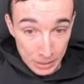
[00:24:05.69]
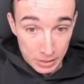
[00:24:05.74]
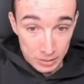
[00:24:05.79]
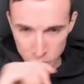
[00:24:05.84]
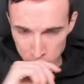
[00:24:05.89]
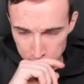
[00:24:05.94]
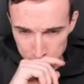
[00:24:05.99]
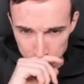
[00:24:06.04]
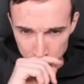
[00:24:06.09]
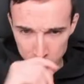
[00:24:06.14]

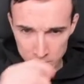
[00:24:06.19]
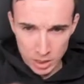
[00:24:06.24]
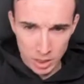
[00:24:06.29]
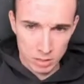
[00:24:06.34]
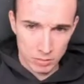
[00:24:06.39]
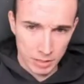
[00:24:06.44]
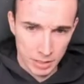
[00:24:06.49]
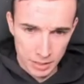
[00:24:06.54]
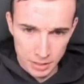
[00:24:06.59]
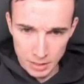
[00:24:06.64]
More
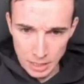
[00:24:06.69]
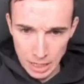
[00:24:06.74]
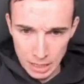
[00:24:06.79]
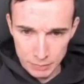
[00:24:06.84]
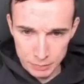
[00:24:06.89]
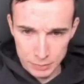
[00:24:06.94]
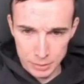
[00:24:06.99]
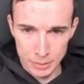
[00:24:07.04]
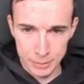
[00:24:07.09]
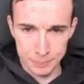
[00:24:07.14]
importantly here,
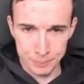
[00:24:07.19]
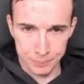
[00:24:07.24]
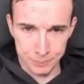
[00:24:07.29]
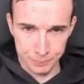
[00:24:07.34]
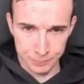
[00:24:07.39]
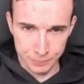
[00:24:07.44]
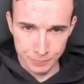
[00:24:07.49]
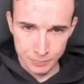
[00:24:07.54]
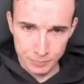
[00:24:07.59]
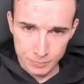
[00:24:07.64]
after
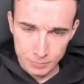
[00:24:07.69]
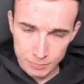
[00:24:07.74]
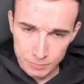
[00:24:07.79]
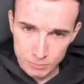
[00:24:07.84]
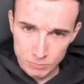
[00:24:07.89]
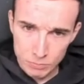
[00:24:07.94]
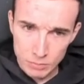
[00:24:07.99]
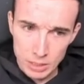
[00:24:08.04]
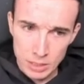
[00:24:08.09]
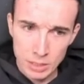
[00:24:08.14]

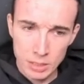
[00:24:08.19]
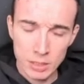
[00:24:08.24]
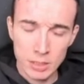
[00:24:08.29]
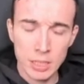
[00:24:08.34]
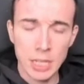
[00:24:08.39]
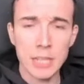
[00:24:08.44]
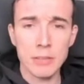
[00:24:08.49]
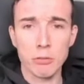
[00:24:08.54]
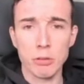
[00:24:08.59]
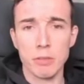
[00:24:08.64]
uh,
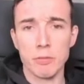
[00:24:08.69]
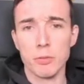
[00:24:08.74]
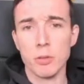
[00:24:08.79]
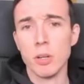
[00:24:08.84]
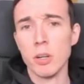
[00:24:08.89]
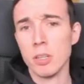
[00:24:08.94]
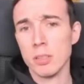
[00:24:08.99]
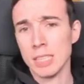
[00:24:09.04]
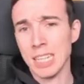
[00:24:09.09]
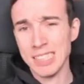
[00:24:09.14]
knight to
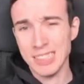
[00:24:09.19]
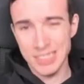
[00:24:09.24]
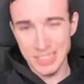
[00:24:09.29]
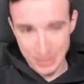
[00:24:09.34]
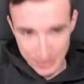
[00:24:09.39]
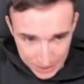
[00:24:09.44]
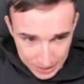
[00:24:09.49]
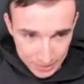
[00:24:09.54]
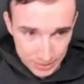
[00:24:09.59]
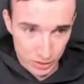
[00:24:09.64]
f4, knight
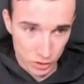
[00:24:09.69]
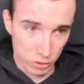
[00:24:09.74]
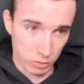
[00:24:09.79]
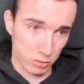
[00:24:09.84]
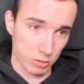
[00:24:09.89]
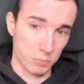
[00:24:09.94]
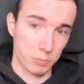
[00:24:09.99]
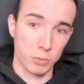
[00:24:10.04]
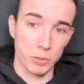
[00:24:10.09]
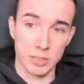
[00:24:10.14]
c6 is
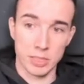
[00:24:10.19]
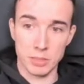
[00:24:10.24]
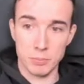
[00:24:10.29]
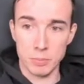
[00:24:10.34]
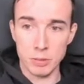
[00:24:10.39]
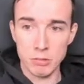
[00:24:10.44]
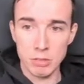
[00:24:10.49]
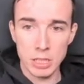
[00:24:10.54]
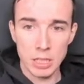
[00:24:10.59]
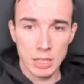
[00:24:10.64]
also
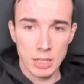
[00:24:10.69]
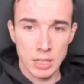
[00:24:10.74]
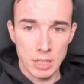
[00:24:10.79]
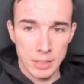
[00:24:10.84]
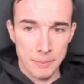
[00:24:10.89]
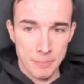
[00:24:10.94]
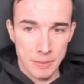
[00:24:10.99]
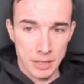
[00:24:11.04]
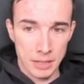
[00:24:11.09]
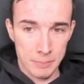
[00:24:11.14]
possible.
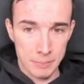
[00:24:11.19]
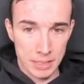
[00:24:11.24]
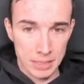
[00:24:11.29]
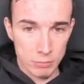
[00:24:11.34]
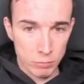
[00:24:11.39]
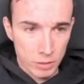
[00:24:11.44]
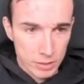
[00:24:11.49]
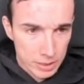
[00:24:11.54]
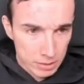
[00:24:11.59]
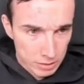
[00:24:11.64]
Uh, it
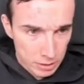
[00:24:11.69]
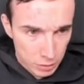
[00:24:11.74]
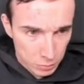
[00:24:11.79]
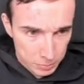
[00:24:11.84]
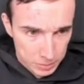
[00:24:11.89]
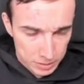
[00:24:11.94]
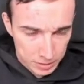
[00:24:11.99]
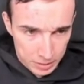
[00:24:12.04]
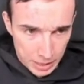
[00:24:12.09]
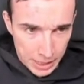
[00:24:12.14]
looks a little
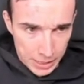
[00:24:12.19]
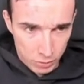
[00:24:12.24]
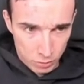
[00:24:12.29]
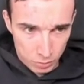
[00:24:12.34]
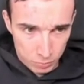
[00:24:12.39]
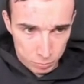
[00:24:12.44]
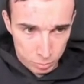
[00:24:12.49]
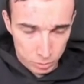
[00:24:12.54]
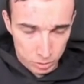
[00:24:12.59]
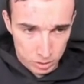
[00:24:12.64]
bit strange to
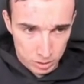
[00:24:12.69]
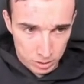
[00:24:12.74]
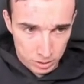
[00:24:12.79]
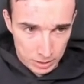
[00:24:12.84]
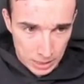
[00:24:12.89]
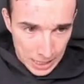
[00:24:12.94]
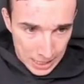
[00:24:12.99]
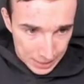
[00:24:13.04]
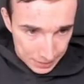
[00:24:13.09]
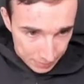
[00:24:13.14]
put the
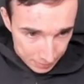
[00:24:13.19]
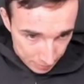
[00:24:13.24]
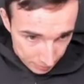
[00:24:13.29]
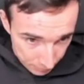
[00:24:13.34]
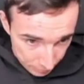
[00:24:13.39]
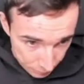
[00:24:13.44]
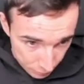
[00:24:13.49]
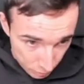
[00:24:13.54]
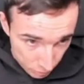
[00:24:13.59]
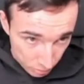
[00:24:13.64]
knight in
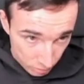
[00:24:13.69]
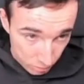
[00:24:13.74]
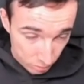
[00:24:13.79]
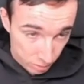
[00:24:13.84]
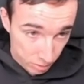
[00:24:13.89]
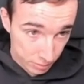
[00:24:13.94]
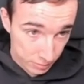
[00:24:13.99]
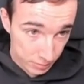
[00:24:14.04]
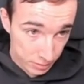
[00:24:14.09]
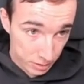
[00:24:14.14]
front
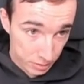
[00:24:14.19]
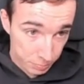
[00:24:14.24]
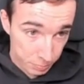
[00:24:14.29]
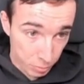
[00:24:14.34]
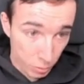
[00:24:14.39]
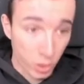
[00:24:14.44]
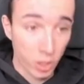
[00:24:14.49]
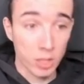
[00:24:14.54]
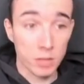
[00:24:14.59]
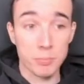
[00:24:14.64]
of the
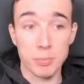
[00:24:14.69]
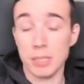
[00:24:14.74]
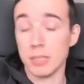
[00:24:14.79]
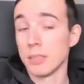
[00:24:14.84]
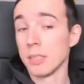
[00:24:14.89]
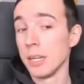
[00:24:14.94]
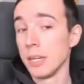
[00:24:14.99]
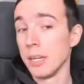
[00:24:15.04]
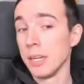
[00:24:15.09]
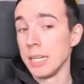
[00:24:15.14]
pawn,
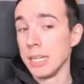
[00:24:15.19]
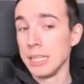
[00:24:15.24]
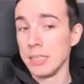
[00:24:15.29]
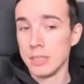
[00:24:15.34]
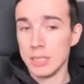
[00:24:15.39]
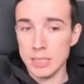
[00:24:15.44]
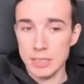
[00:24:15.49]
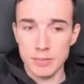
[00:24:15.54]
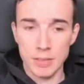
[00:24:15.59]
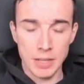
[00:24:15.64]
but in
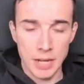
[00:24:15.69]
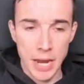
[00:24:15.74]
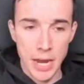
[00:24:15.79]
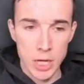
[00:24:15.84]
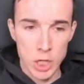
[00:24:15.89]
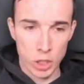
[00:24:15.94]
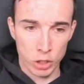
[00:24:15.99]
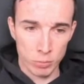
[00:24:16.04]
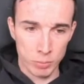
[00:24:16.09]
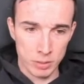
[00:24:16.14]
these
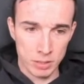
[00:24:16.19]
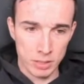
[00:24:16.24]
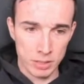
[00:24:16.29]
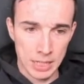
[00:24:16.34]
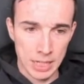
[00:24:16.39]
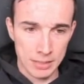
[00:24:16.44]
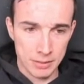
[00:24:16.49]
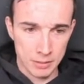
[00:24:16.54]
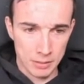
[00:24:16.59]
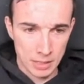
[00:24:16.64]
variations with the
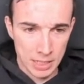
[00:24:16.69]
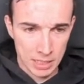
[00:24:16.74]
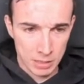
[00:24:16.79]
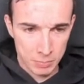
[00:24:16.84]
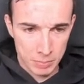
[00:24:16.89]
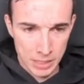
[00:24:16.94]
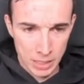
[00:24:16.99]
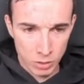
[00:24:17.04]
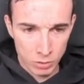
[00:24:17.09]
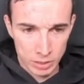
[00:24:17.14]
knight not
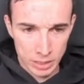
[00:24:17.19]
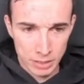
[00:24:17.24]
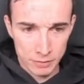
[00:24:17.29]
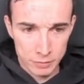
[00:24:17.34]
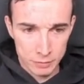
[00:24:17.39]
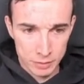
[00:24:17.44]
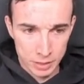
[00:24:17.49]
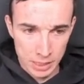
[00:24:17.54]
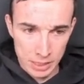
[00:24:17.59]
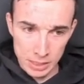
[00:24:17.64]
being on
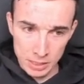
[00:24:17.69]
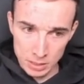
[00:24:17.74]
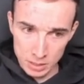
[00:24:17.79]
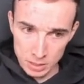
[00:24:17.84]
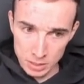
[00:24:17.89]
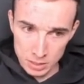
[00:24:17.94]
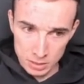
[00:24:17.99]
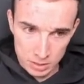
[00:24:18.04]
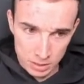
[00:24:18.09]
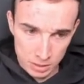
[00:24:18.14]
f3,
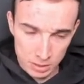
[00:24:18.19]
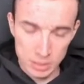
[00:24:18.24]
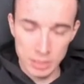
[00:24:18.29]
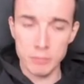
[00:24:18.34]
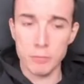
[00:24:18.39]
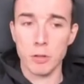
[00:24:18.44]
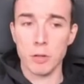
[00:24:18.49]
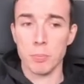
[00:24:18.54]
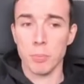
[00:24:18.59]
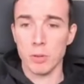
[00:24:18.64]
uh, the
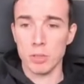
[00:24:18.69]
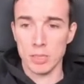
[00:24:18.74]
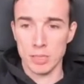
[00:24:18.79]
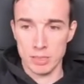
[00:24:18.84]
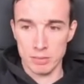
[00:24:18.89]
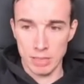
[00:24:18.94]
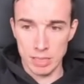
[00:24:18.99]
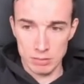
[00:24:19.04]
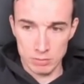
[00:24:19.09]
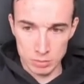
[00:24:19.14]
d4 pawn is
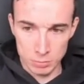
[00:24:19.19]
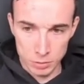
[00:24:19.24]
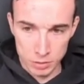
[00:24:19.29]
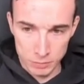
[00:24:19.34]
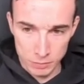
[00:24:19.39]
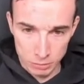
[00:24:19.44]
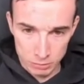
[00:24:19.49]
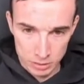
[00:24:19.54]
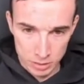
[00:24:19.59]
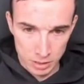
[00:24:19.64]
slightly more
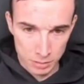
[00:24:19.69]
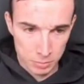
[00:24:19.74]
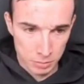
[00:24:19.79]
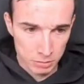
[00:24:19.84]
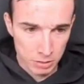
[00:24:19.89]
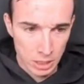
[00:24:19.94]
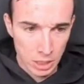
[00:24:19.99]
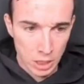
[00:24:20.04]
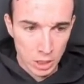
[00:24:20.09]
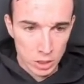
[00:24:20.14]

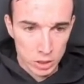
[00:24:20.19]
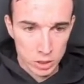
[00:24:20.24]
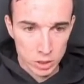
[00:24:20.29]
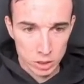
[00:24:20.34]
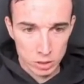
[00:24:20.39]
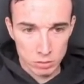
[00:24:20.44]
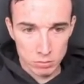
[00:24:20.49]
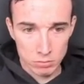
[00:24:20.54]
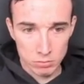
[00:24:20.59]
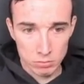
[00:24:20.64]
vulnerable.
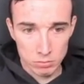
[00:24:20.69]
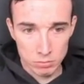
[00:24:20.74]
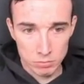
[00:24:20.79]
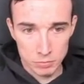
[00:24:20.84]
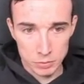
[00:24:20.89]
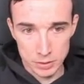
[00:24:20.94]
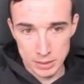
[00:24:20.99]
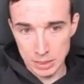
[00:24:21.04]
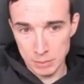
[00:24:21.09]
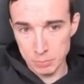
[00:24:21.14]
So,
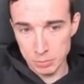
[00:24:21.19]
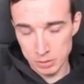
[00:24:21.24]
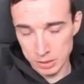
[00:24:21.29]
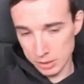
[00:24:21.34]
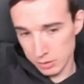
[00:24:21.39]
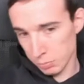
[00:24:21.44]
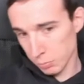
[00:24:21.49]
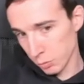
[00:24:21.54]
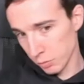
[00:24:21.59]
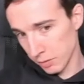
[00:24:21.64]
for example,
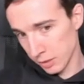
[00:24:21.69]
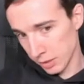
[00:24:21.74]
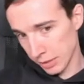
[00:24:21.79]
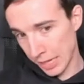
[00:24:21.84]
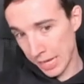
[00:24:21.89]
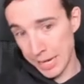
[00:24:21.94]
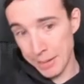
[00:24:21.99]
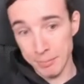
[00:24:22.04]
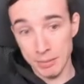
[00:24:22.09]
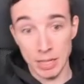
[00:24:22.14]
this move is
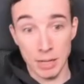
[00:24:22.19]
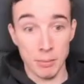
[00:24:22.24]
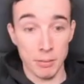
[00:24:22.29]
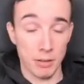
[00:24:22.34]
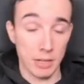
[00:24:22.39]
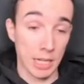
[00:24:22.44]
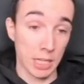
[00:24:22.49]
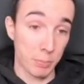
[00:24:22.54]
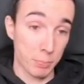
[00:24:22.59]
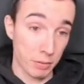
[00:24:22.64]
aimed uh,
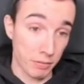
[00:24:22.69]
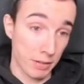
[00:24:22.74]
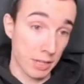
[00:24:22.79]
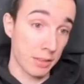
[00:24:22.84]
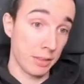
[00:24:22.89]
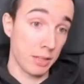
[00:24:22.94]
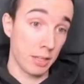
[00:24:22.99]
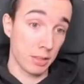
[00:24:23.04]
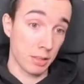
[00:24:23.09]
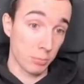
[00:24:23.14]
at
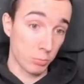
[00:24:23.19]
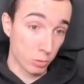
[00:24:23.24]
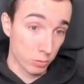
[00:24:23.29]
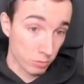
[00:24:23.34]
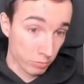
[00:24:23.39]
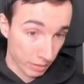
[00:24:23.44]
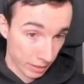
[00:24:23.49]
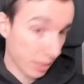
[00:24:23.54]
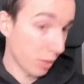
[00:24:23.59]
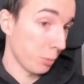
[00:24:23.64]
preventing the
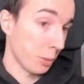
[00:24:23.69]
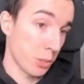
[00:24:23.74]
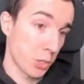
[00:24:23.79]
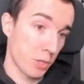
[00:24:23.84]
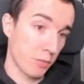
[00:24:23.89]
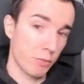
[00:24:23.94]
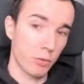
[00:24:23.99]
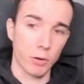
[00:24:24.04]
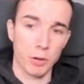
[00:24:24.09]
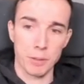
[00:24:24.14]
move like queen
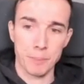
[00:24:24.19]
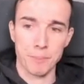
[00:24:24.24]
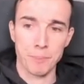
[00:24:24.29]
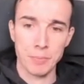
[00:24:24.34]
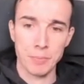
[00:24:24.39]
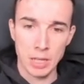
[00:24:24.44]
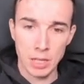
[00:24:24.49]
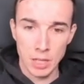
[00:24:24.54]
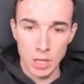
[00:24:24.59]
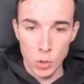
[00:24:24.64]
g4,
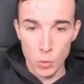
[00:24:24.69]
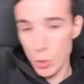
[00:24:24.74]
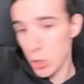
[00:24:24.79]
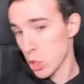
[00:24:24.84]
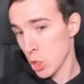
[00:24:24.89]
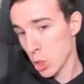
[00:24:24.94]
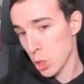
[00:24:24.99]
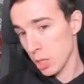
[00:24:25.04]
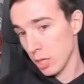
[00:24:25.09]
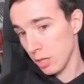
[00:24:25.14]

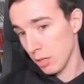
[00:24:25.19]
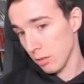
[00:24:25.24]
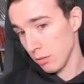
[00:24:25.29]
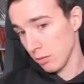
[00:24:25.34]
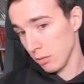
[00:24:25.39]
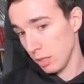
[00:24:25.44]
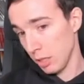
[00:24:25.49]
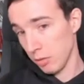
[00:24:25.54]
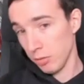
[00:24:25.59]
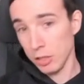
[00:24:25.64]
which
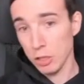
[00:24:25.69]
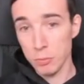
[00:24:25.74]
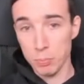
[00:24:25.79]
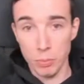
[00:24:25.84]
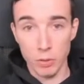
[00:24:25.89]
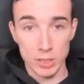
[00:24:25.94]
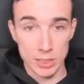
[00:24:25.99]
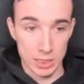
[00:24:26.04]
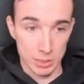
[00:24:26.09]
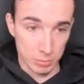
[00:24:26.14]
it's still
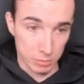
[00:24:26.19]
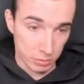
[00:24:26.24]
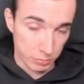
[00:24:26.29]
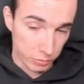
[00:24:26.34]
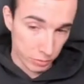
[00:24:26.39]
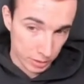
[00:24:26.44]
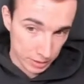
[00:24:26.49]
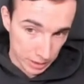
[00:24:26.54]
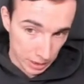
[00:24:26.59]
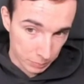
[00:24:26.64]
possible,
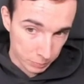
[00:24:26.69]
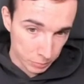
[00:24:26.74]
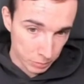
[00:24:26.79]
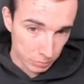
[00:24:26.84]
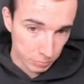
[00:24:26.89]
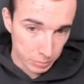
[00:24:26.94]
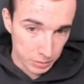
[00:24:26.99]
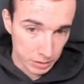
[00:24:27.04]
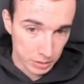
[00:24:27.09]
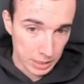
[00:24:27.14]
for example,
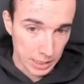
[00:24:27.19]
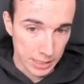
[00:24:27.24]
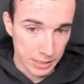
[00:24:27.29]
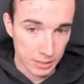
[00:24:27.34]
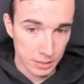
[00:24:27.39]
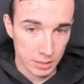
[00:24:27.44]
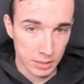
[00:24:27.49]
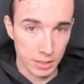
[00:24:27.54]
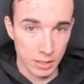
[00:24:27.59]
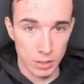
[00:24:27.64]
but
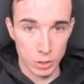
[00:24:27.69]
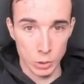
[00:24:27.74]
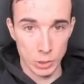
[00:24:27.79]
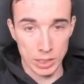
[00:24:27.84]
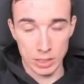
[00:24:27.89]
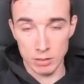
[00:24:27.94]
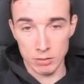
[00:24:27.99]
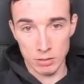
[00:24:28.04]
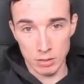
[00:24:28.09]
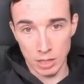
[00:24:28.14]
then here you
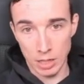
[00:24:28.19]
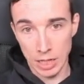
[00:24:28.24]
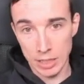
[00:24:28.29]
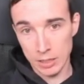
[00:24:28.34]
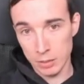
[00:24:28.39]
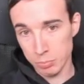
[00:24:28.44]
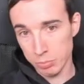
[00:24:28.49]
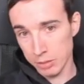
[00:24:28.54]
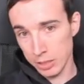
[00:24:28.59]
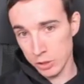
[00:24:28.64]
can
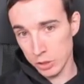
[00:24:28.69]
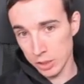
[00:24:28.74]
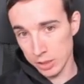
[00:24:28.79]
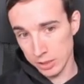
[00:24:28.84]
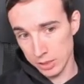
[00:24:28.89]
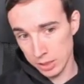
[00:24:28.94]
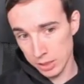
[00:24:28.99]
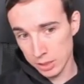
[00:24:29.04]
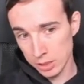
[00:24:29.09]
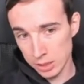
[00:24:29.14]
either play
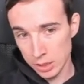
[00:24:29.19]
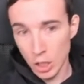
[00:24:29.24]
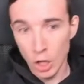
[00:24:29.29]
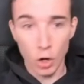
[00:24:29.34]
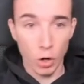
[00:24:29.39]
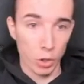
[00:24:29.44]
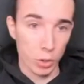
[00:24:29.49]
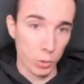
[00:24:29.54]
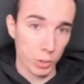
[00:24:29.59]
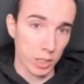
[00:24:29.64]
g6
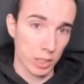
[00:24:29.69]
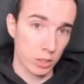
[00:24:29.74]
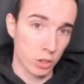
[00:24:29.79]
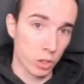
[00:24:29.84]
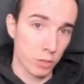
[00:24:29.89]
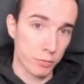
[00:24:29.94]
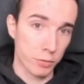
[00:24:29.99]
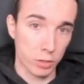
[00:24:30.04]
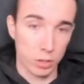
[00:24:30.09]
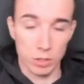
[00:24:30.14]
or you can
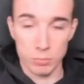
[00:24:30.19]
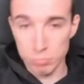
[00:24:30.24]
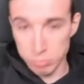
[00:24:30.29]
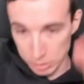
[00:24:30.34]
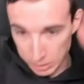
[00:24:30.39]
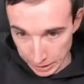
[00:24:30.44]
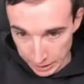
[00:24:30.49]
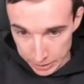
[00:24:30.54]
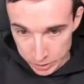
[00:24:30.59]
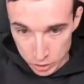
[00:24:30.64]
go for
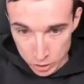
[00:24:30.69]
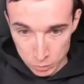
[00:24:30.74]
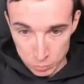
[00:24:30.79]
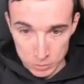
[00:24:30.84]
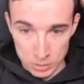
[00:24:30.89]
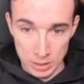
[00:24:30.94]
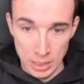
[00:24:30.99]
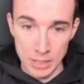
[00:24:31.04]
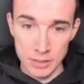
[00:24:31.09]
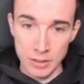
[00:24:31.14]
complications
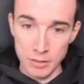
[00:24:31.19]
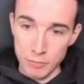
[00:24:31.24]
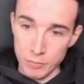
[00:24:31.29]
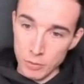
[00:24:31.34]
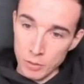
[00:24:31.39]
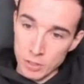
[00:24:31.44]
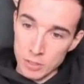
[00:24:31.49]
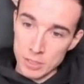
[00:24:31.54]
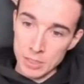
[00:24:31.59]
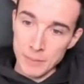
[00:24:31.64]
with knight
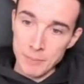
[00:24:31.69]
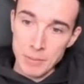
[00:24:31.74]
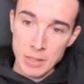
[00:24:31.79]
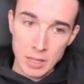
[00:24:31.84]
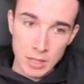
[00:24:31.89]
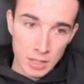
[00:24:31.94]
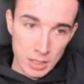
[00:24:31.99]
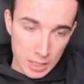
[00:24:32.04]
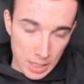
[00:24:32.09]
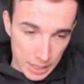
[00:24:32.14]
d4,
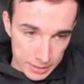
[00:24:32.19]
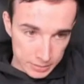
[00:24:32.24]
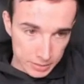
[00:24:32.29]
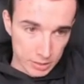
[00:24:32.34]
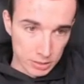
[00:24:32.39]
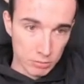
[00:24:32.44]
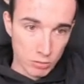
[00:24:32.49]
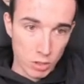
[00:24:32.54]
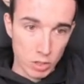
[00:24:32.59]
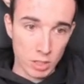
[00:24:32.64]

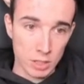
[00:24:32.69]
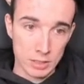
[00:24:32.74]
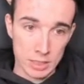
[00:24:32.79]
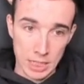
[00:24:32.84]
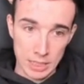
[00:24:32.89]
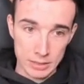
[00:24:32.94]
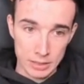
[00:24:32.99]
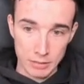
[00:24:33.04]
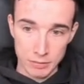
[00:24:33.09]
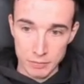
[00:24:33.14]
castles long,
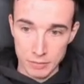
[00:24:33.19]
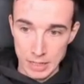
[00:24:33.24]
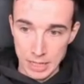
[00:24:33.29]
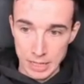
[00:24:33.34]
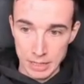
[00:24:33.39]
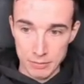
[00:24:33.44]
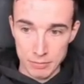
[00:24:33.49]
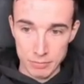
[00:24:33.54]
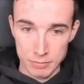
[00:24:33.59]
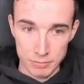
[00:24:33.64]
knight
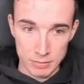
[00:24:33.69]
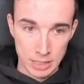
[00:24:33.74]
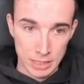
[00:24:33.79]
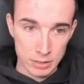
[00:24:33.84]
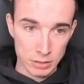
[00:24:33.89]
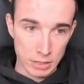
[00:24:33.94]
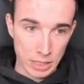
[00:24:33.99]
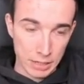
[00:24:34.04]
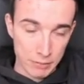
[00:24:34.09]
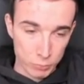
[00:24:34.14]
f5,
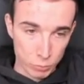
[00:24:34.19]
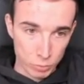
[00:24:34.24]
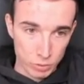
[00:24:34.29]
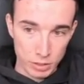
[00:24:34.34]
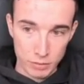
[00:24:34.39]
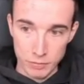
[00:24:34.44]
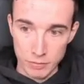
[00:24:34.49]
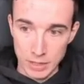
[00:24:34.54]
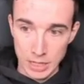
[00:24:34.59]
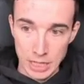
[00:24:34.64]
knight f to
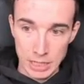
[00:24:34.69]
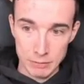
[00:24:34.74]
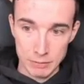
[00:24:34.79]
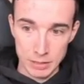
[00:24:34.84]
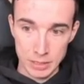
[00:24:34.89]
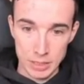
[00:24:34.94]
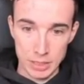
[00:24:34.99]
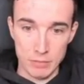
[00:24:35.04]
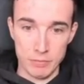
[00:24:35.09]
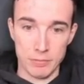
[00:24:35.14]
d5,
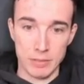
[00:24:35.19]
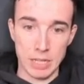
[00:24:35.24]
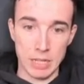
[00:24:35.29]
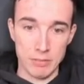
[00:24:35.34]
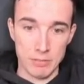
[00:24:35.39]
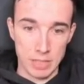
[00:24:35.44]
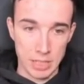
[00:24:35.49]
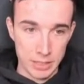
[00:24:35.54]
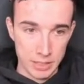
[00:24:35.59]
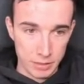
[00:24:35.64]
e
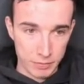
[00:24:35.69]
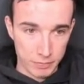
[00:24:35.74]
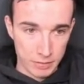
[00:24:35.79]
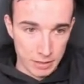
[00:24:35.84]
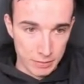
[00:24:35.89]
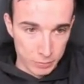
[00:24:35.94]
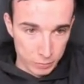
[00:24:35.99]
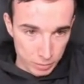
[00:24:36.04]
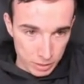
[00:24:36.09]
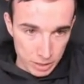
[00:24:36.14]
d5, knight
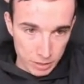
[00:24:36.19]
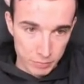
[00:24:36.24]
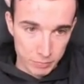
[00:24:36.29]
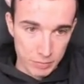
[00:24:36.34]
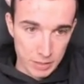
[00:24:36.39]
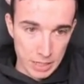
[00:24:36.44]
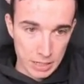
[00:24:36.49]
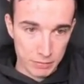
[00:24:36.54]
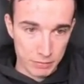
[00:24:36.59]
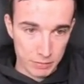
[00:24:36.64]
d5, queen
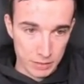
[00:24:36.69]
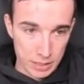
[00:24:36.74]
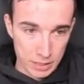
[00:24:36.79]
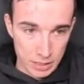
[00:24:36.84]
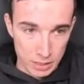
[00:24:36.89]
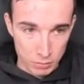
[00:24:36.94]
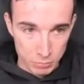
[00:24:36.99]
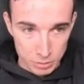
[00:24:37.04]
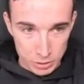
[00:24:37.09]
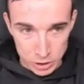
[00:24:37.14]
e5, and
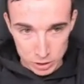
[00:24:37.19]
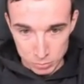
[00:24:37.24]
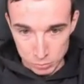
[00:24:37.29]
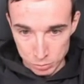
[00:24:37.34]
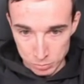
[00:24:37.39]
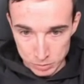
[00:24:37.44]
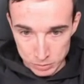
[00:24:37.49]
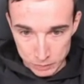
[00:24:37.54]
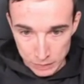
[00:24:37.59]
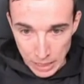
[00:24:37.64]
now bishop
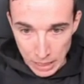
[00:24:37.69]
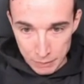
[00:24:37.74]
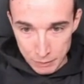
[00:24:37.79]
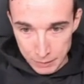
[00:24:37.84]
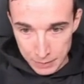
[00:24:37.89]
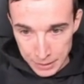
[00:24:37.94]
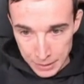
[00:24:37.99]
to b5.